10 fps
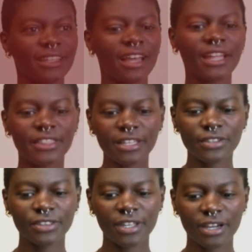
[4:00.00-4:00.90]
I
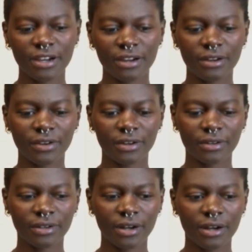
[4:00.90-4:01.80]
think there
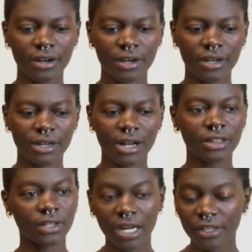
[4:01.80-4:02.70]
are a
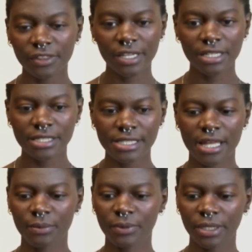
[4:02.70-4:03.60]
lot of things
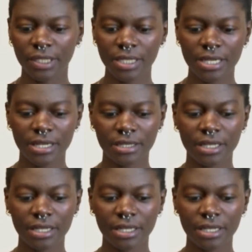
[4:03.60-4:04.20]
that we